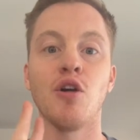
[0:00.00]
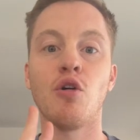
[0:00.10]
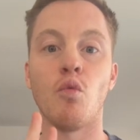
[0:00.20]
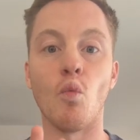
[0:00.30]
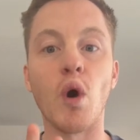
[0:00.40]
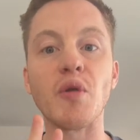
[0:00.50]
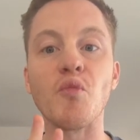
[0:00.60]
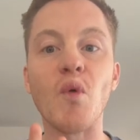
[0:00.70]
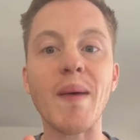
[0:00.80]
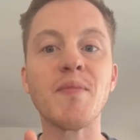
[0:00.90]

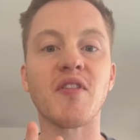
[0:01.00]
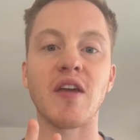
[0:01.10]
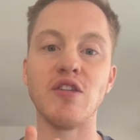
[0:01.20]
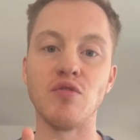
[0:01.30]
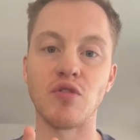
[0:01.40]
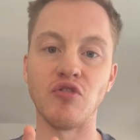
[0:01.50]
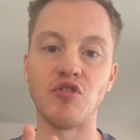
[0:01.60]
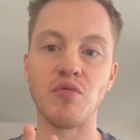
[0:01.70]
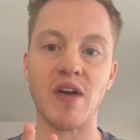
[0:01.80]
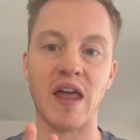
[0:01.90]
what website you can
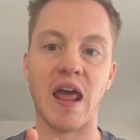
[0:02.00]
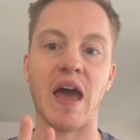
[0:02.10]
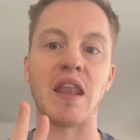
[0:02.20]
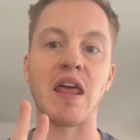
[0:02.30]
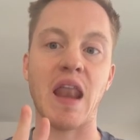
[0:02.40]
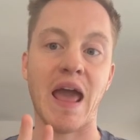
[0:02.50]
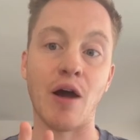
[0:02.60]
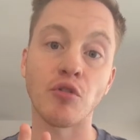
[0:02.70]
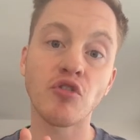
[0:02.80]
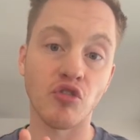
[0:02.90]
do that at and
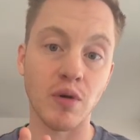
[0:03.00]
how to do